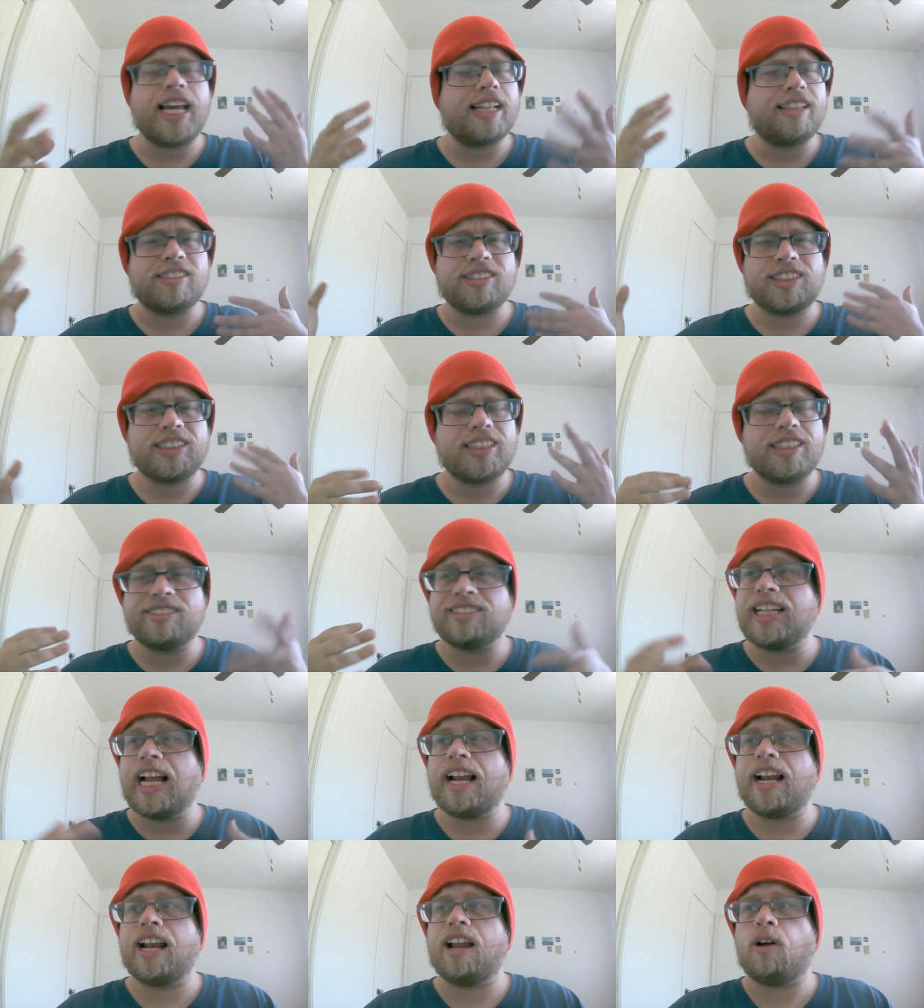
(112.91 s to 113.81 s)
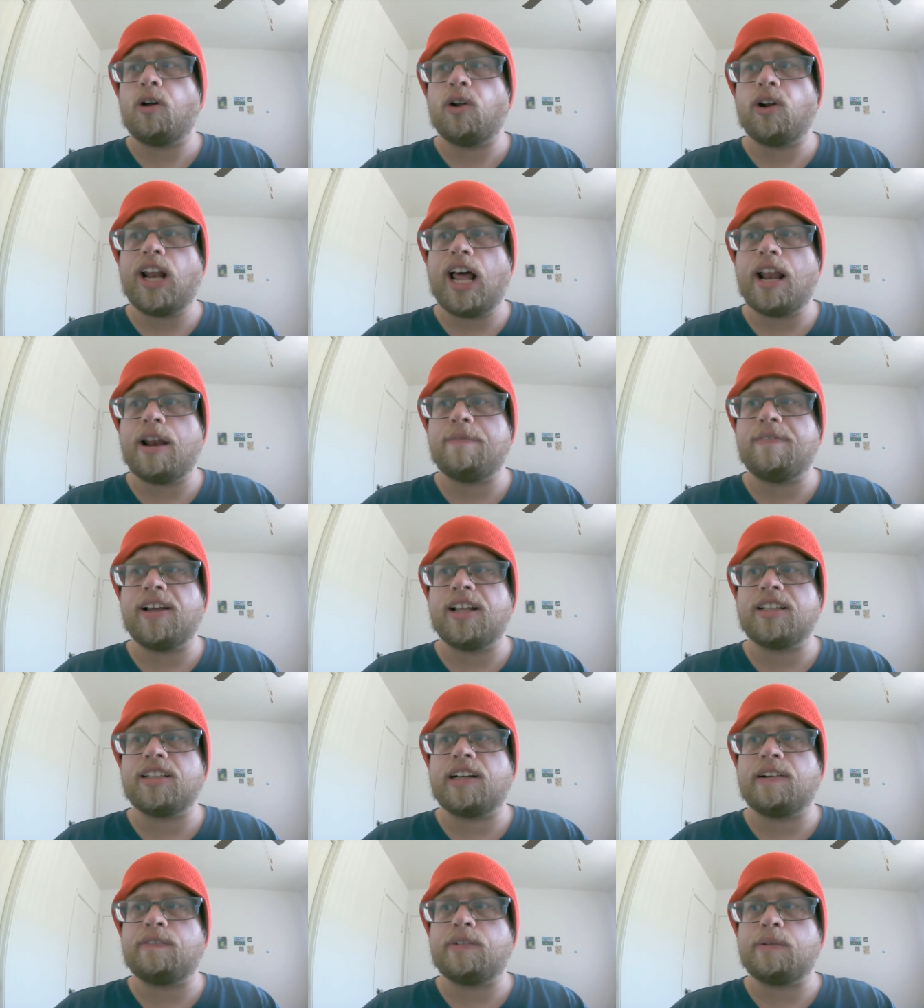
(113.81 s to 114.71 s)
Yeah, there's there's not a whole lot of
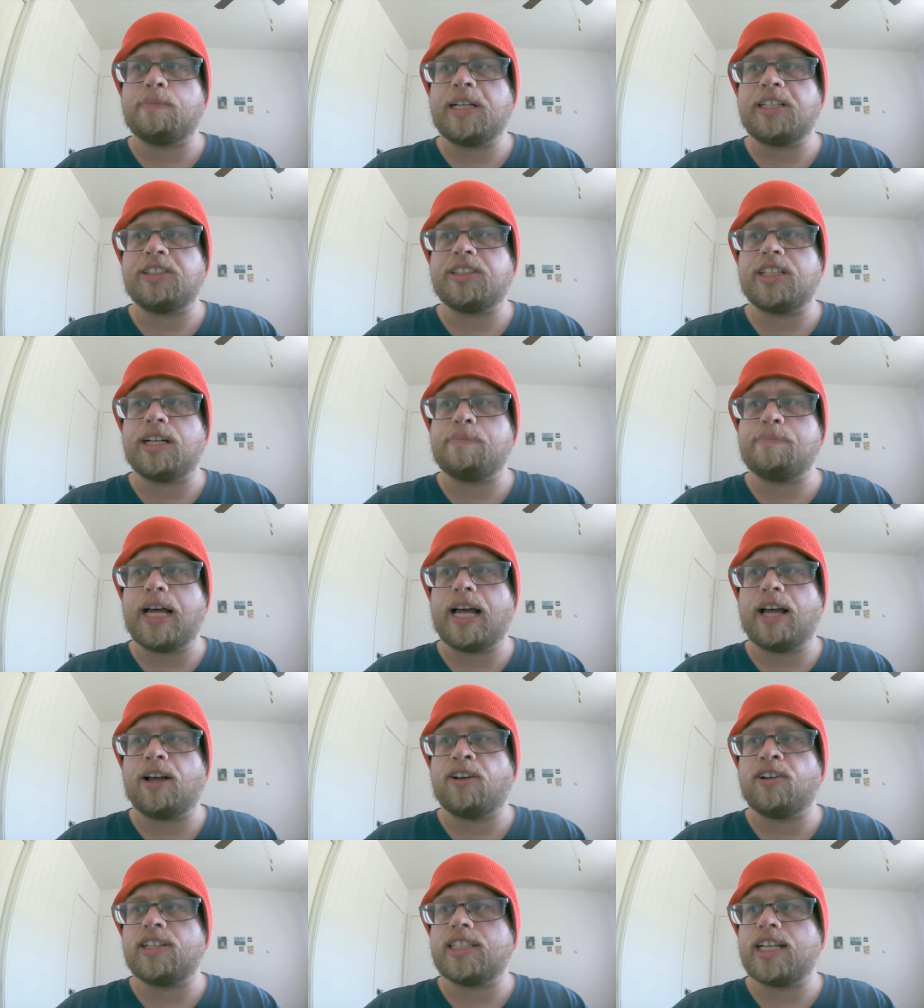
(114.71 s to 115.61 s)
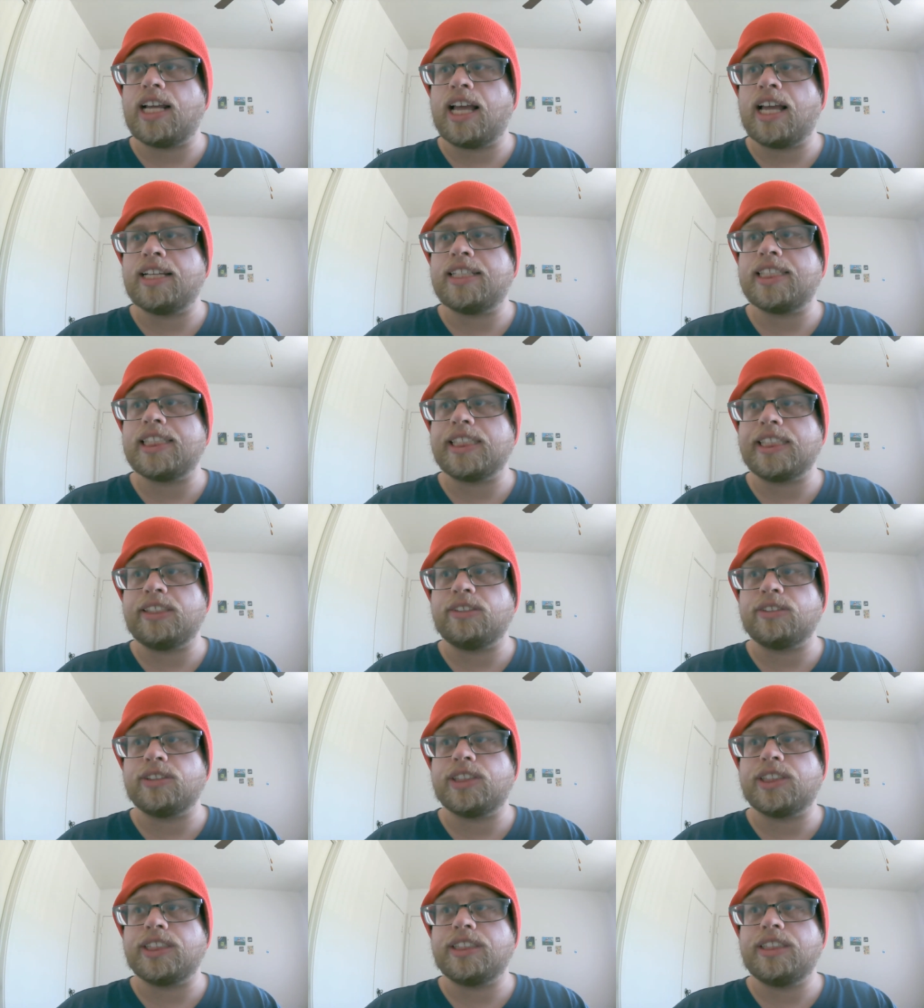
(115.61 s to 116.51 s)
other information about uh, Tillie
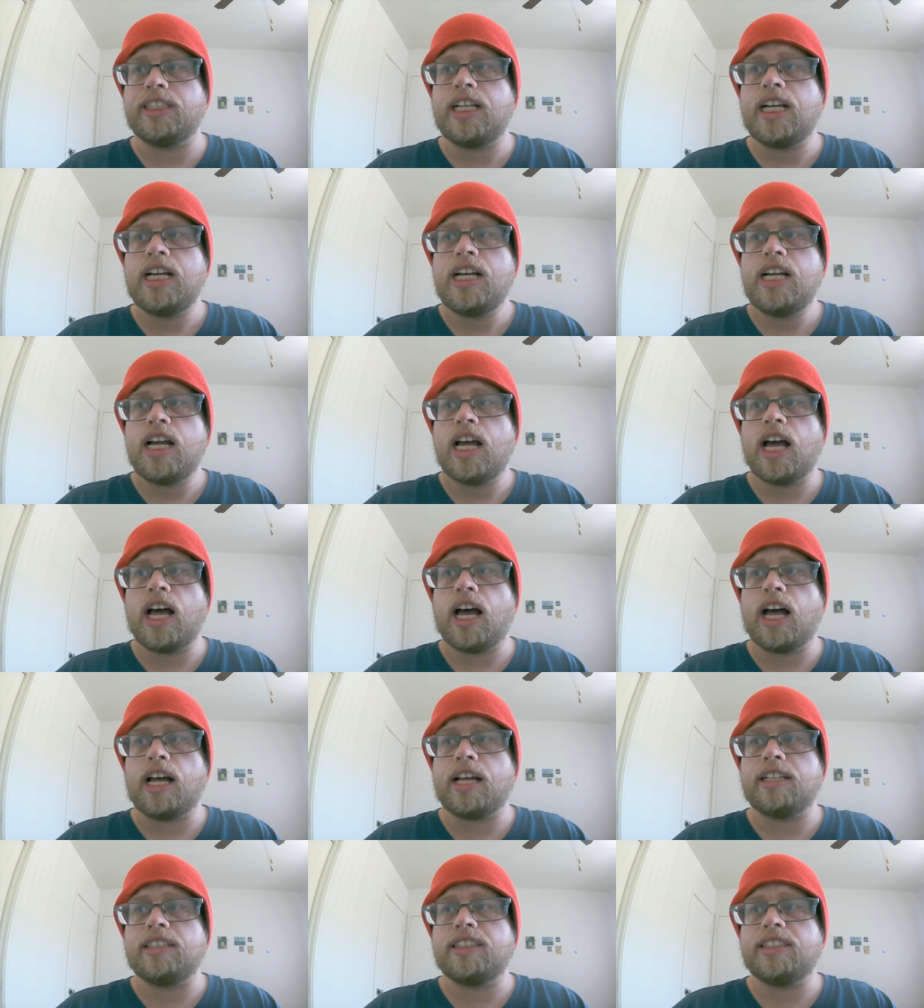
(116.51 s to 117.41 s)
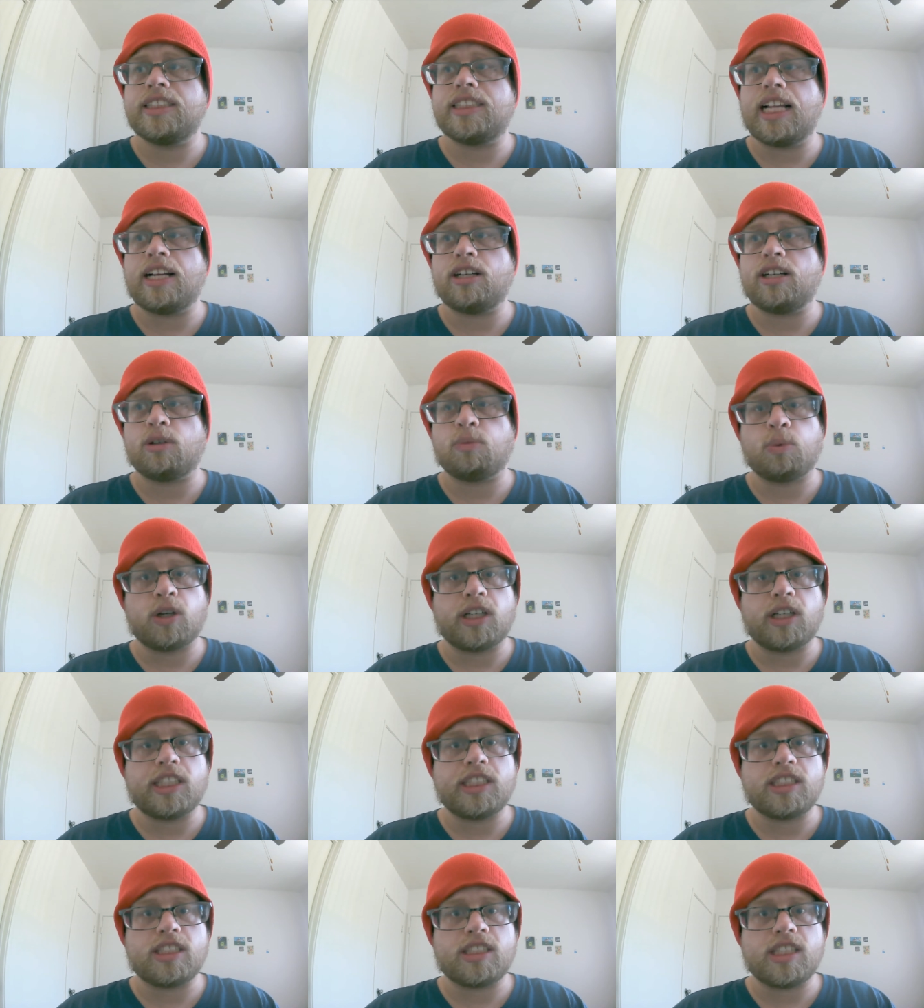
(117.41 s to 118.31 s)
Olsen, uh, just that her
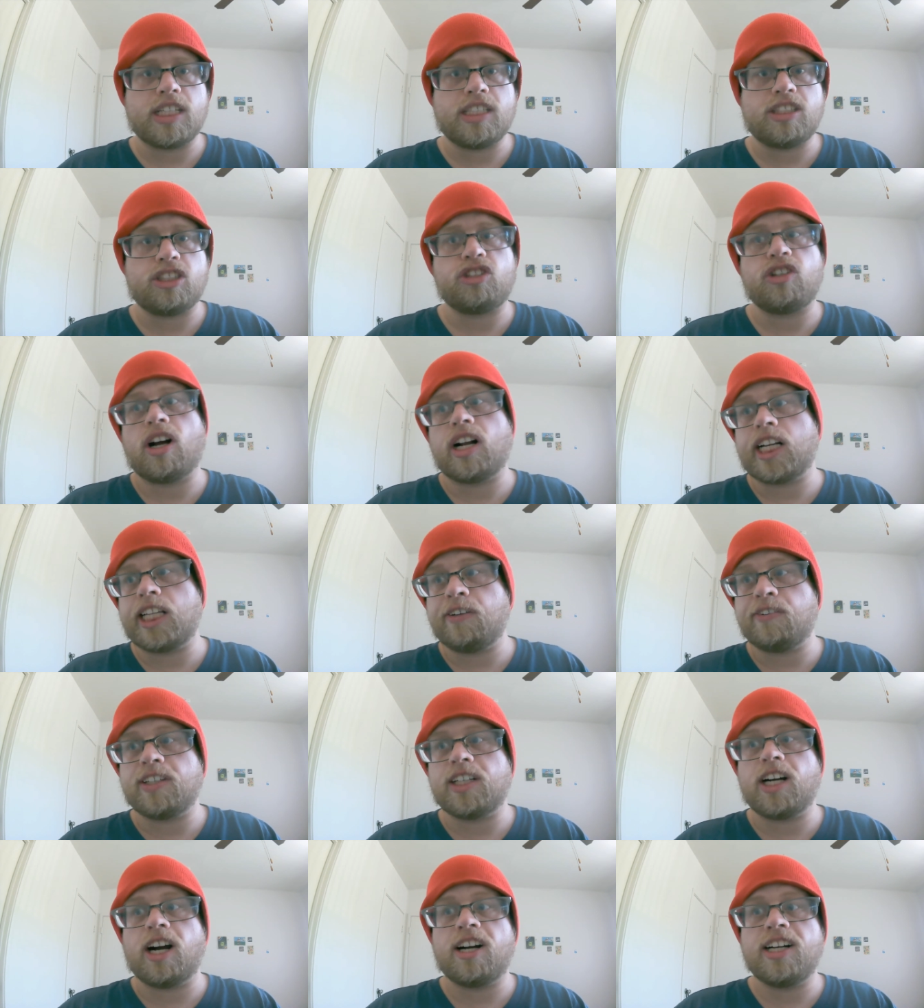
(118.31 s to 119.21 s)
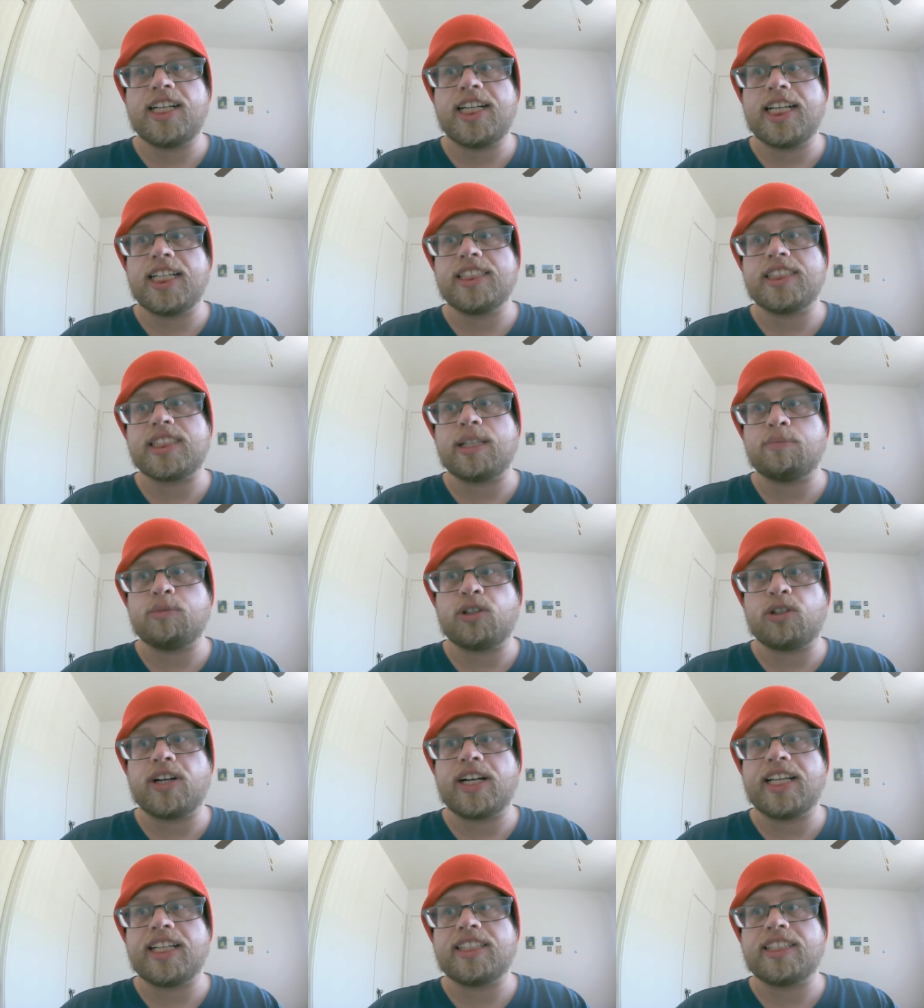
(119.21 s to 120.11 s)
work is, is strongly regarded, and some
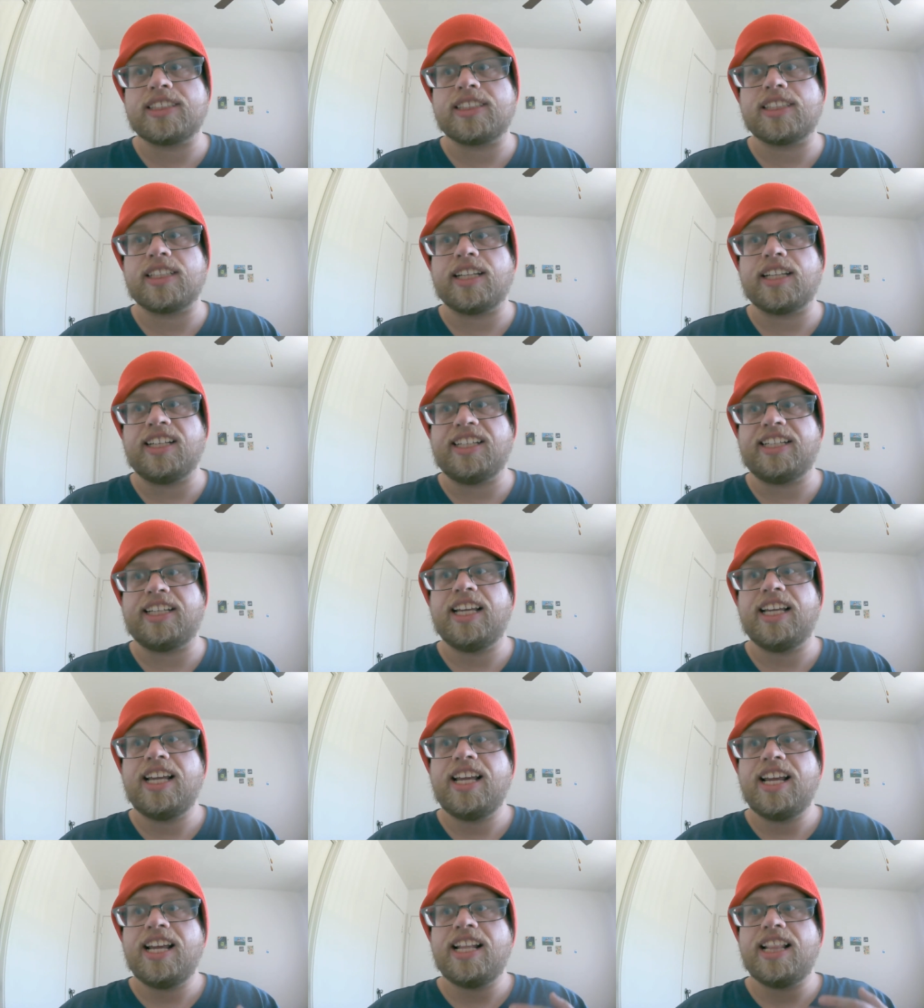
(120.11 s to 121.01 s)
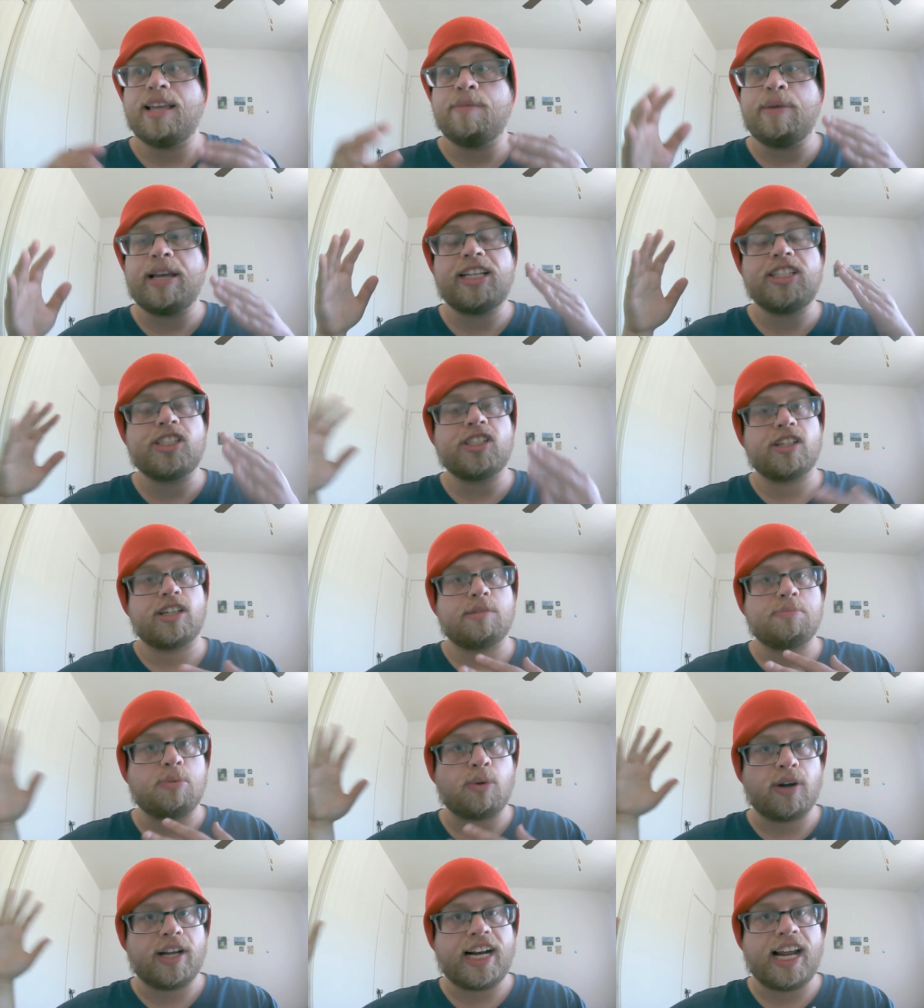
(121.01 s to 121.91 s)
critics like they make sure to
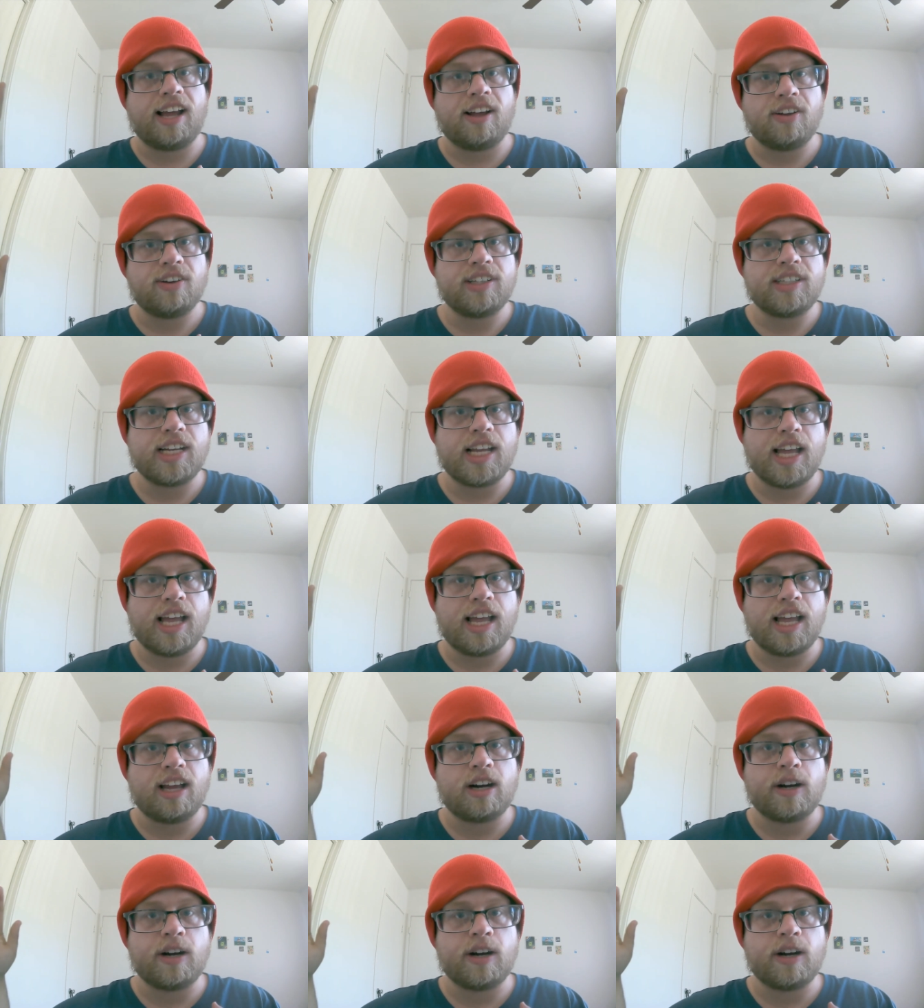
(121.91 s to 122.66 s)
point out uh,